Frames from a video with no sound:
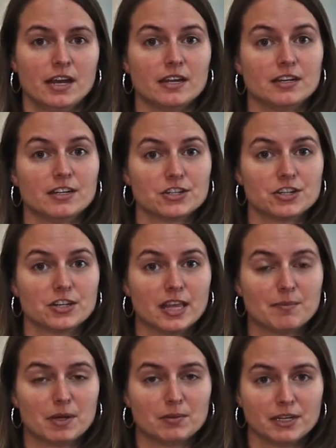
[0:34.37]
In addition to
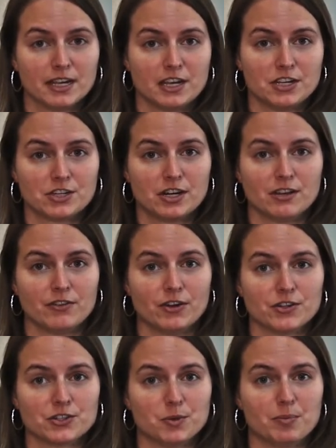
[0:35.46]
that publication, I've
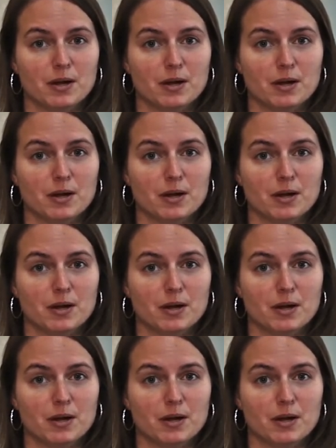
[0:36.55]
also